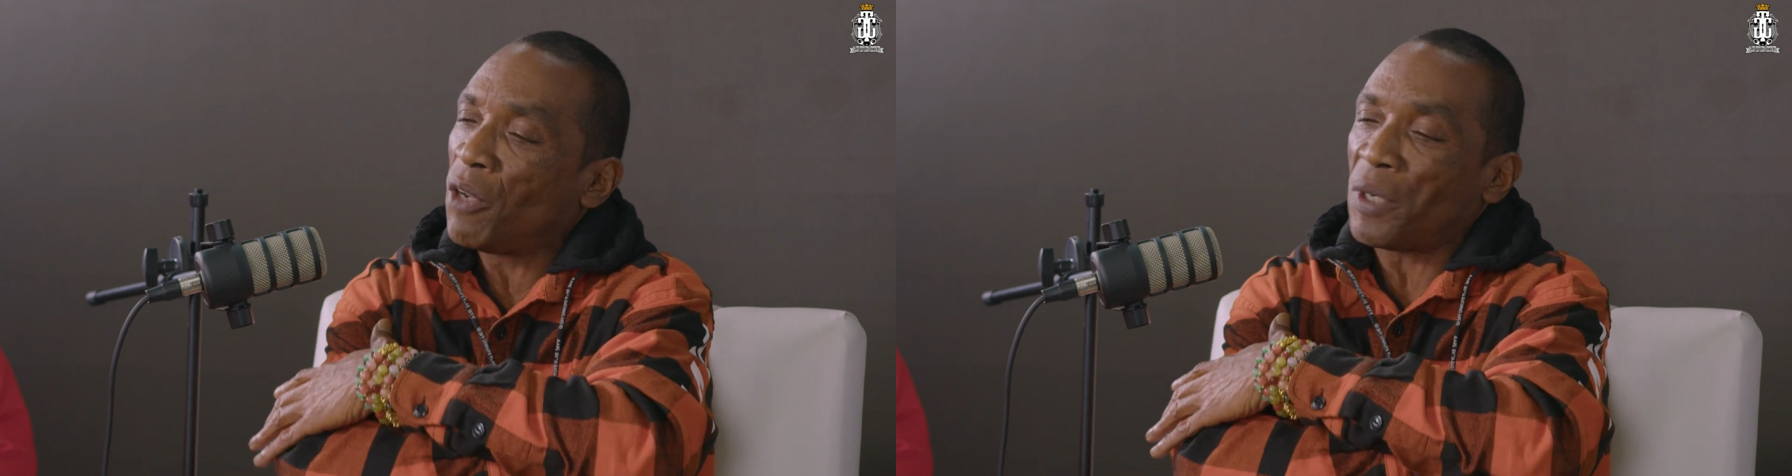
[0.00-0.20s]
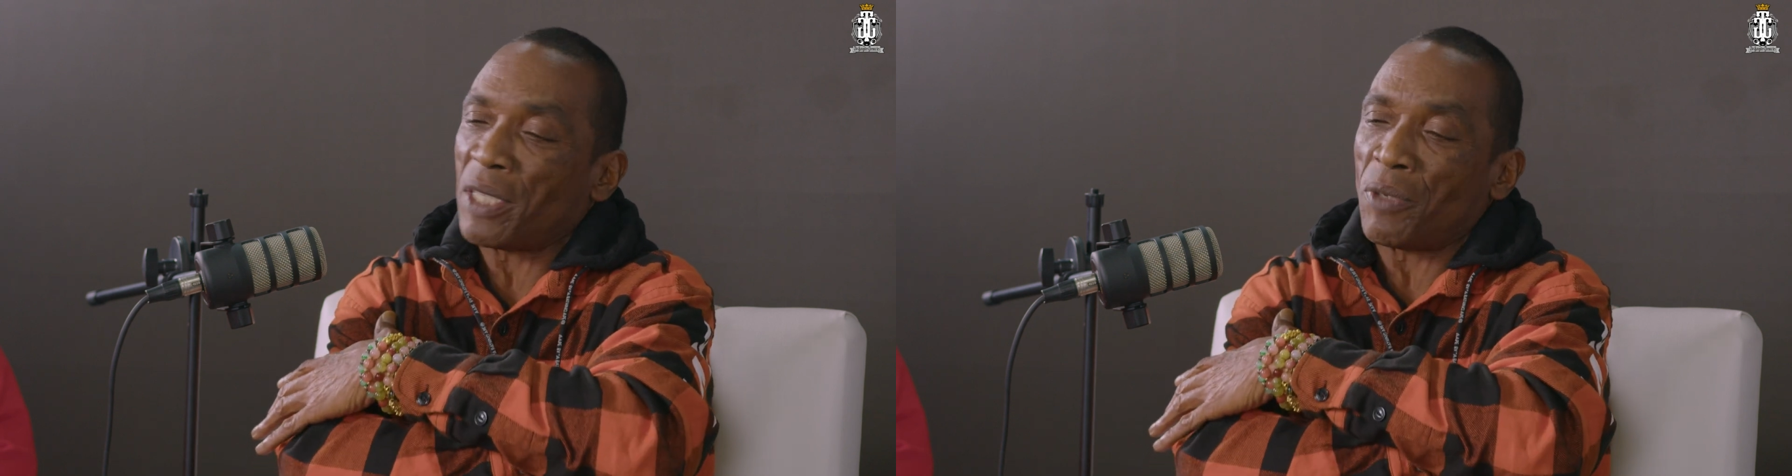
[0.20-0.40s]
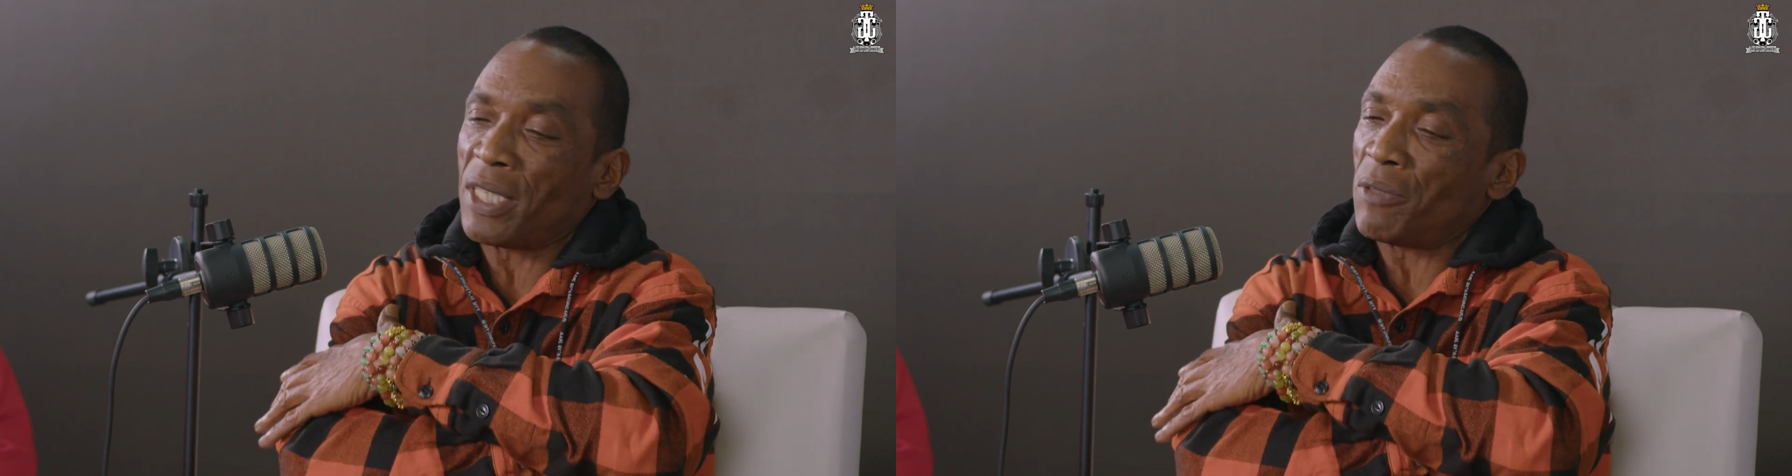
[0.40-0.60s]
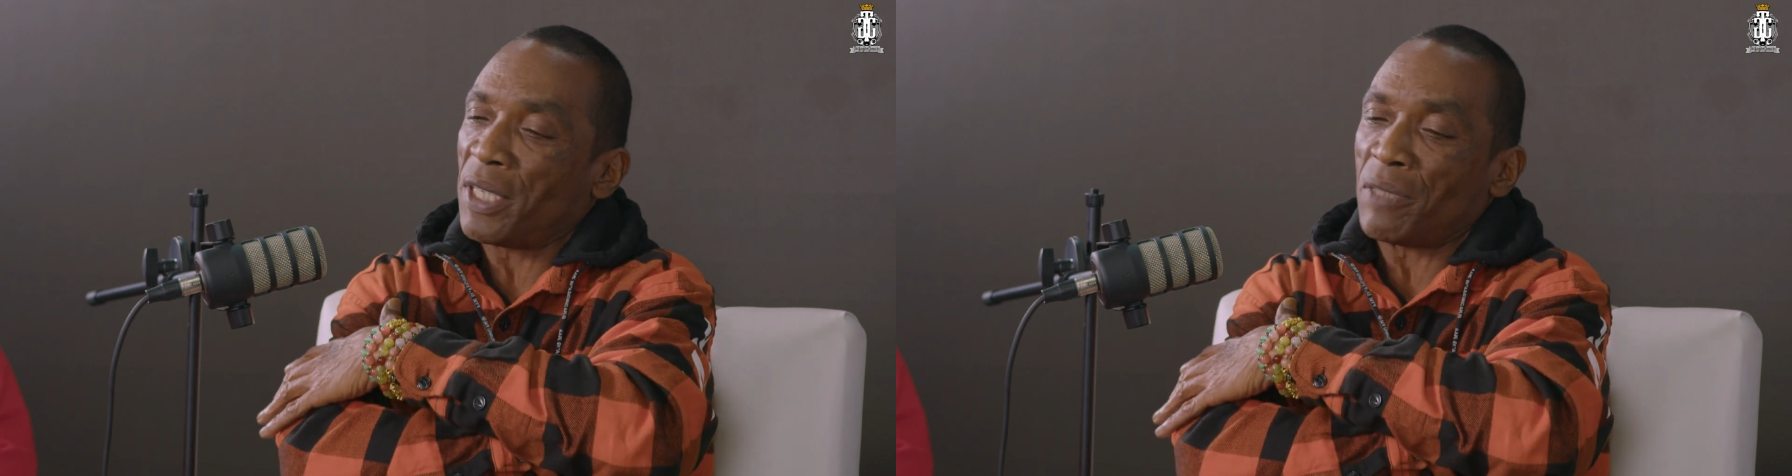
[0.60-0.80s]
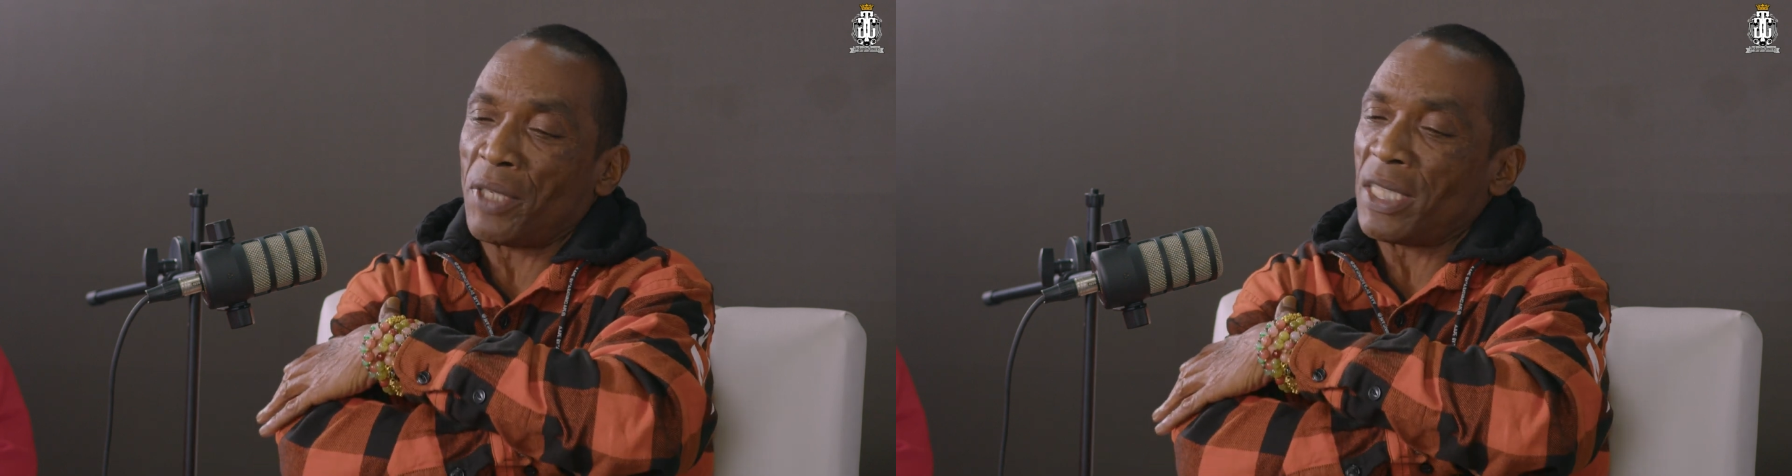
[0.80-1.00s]

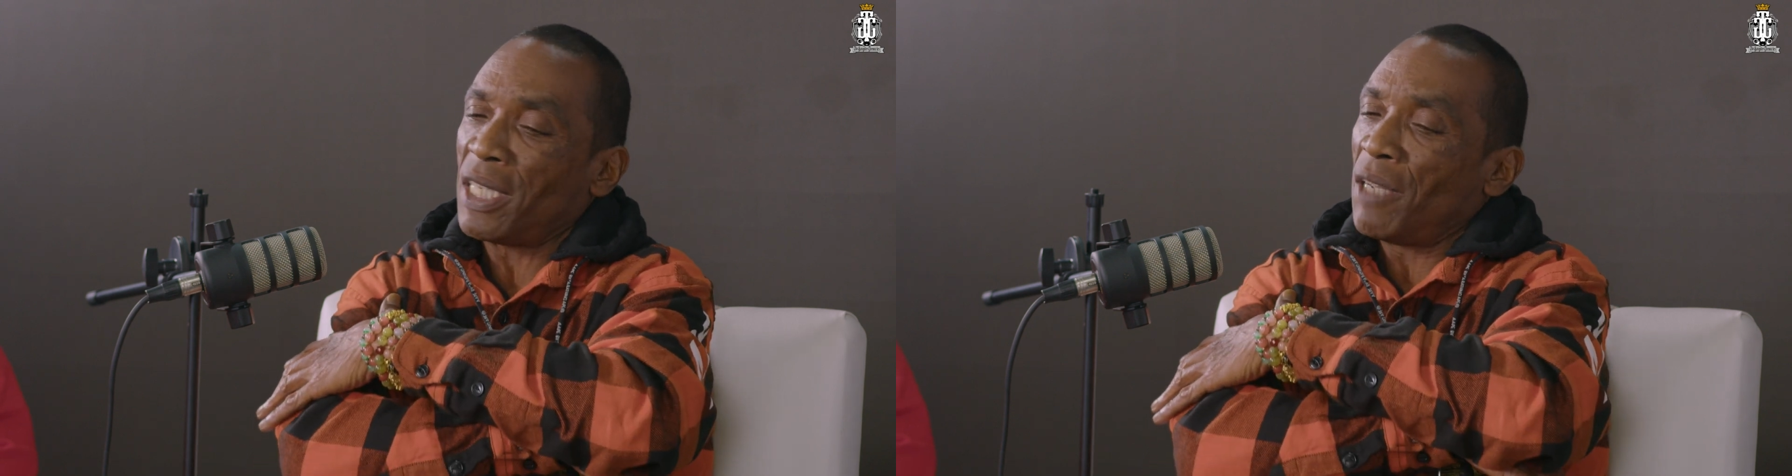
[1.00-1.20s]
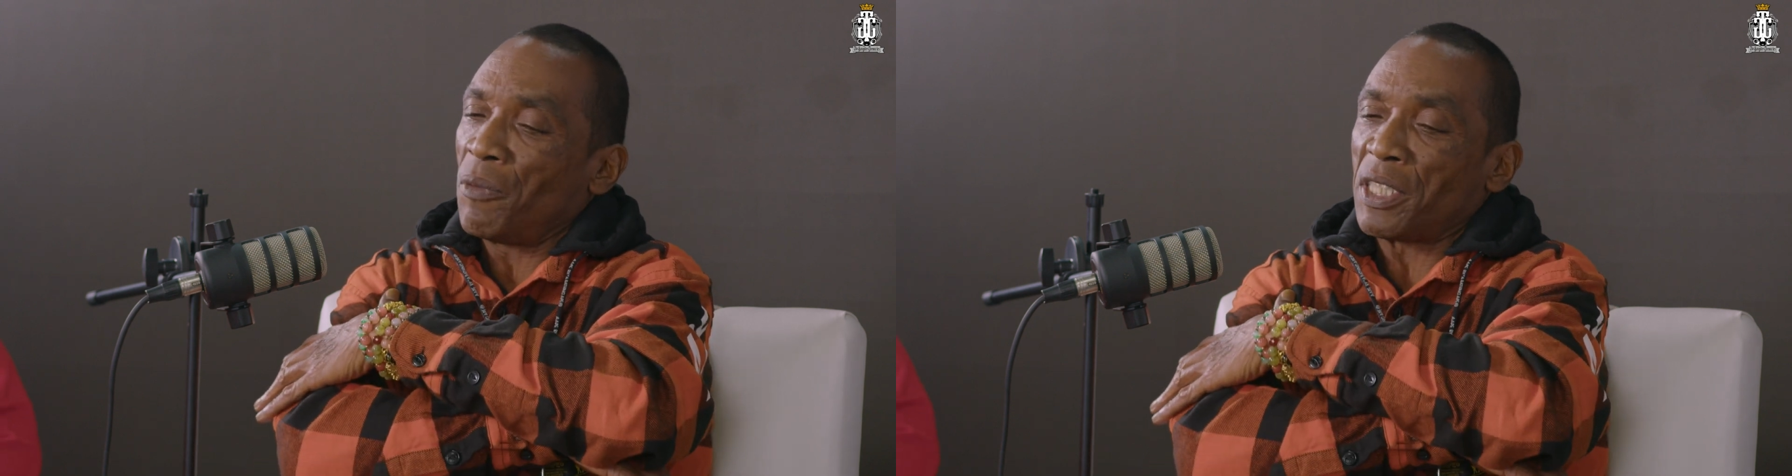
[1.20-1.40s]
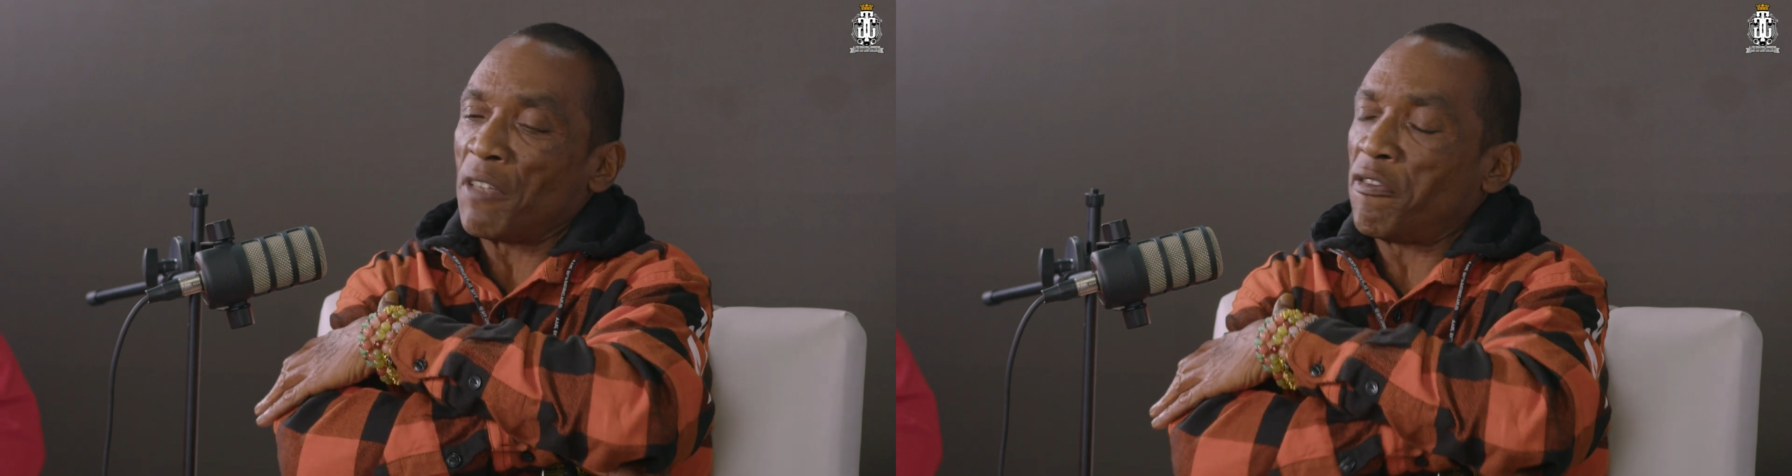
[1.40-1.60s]
the